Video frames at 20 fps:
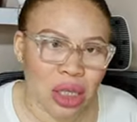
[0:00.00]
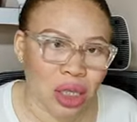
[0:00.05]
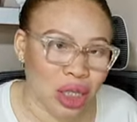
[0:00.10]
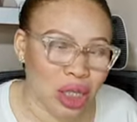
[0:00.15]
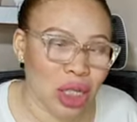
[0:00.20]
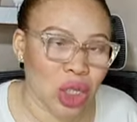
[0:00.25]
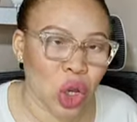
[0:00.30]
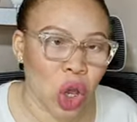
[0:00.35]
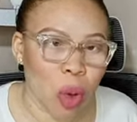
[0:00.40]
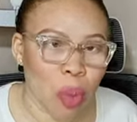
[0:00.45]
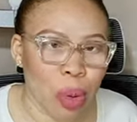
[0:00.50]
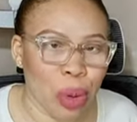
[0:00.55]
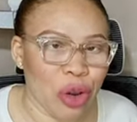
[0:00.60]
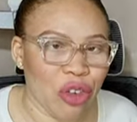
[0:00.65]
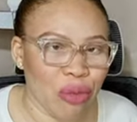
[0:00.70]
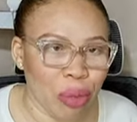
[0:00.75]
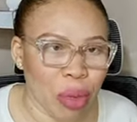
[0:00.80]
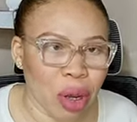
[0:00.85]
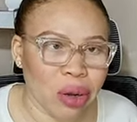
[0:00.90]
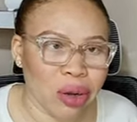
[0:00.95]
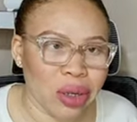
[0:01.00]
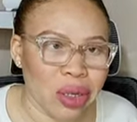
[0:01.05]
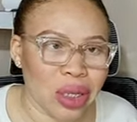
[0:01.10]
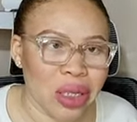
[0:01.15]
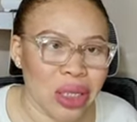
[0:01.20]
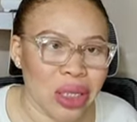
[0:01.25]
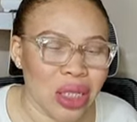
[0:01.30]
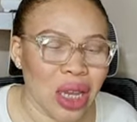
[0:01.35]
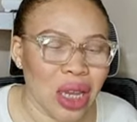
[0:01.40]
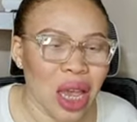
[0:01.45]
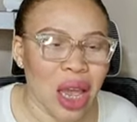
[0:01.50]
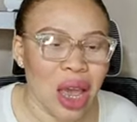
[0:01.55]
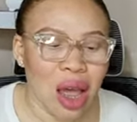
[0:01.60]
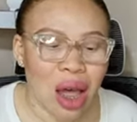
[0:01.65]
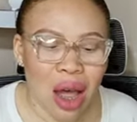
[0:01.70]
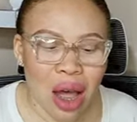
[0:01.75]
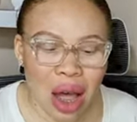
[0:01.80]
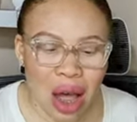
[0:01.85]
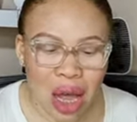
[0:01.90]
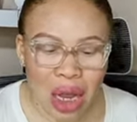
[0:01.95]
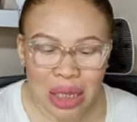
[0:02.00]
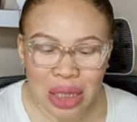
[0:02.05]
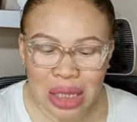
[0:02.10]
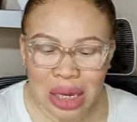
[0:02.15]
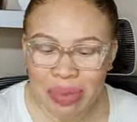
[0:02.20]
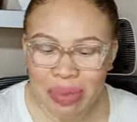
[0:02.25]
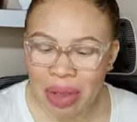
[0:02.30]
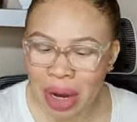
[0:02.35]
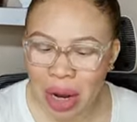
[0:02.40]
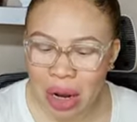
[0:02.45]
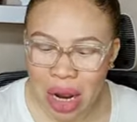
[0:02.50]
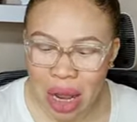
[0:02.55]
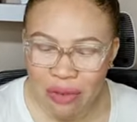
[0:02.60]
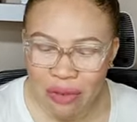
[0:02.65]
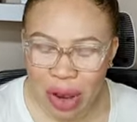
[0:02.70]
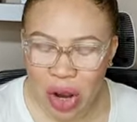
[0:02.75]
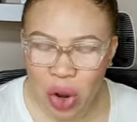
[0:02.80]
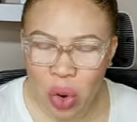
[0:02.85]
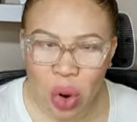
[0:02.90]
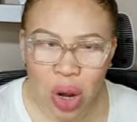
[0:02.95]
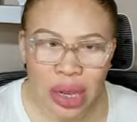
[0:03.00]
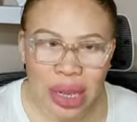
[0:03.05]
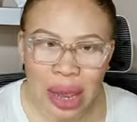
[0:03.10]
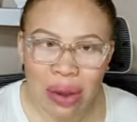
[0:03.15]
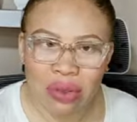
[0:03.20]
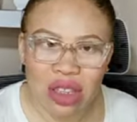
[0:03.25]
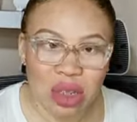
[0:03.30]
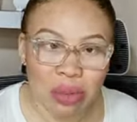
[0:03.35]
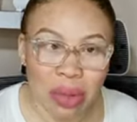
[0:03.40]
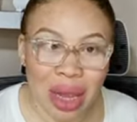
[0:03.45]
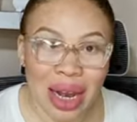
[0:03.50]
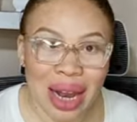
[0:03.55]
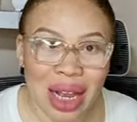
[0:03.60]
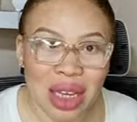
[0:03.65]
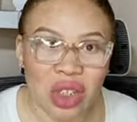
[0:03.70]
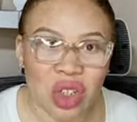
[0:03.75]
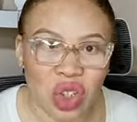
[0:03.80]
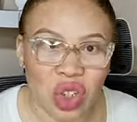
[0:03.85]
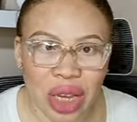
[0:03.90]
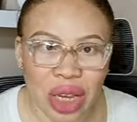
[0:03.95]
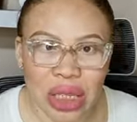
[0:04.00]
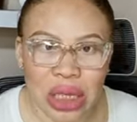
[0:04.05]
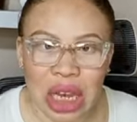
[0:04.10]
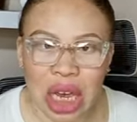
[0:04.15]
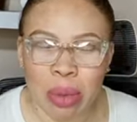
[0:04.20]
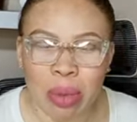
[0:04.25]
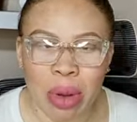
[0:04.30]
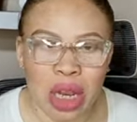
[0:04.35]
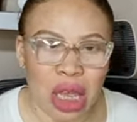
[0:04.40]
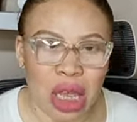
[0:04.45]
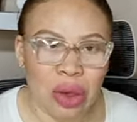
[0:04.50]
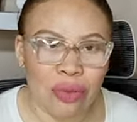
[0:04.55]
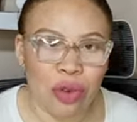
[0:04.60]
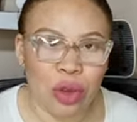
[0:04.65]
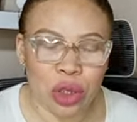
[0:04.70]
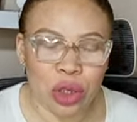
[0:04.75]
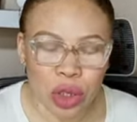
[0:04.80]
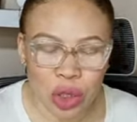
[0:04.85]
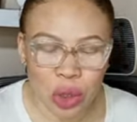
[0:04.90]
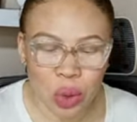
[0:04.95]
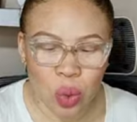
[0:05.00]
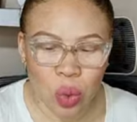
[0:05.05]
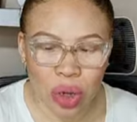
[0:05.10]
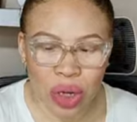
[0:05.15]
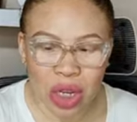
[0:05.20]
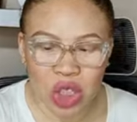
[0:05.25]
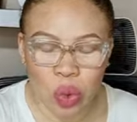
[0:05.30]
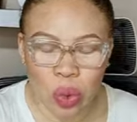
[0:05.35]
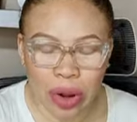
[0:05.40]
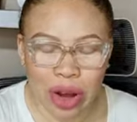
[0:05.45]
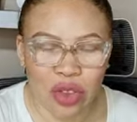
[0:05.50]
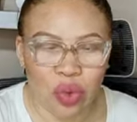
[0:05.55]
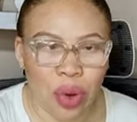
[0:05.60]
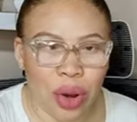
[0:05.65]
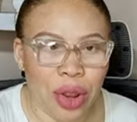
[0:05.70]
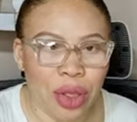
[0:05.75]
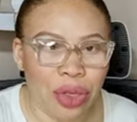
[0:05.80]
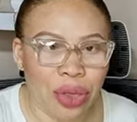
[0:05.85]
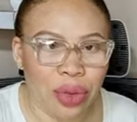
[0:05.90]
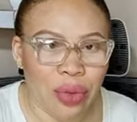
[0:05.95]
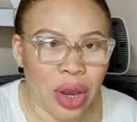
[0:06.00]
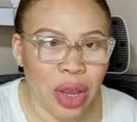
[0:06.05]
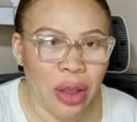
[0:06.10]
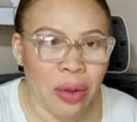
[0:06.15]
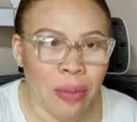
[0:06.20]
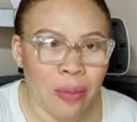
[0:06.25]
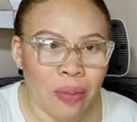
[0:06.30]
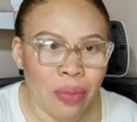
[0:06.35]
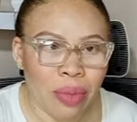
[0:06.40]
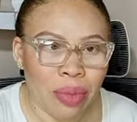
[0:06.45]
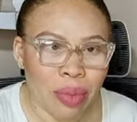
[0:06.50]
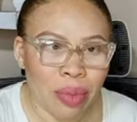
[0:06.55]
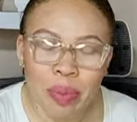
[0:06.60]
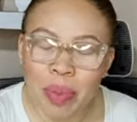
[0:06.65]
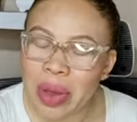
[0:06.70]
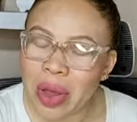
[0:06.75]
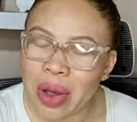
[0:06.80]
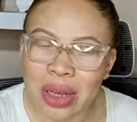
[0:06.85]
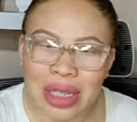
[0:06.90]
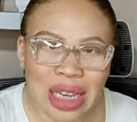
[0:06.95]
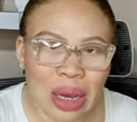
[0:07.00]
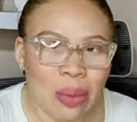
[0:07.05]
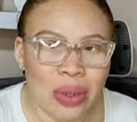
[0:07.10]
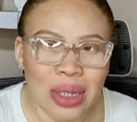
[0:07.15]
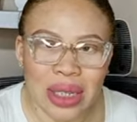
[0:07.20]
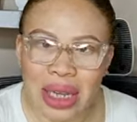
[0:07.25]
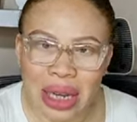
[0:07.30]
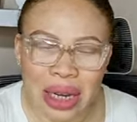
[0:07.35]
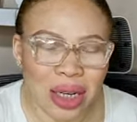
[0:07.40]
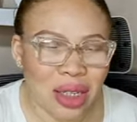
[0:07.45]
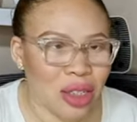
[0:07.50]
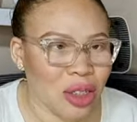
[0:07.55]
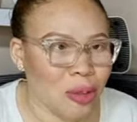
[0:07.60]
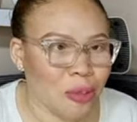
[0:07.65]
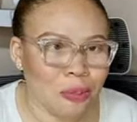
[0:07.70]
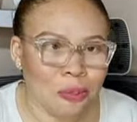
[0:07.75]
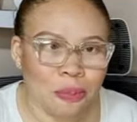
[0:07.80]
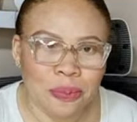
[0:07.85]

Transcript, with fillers: this, this couple of months? Uh, something that the Father God gave to me last year to come and give you this word in 2023 because I was led.